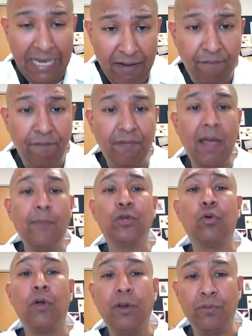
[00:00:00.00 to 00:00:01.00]

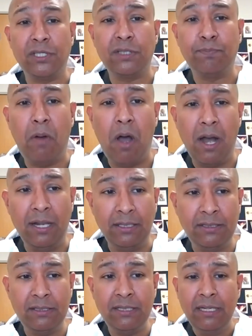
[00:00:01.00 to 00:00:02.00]
inflammatory
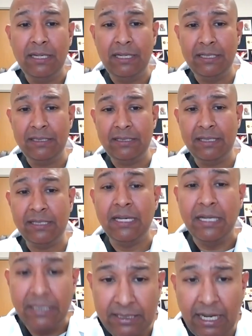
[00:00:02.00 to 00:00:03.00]
response, is this
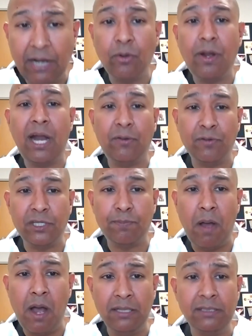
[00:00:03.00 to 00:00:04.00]
cytokine
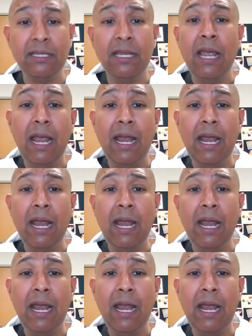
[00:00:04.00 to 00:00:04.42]
response.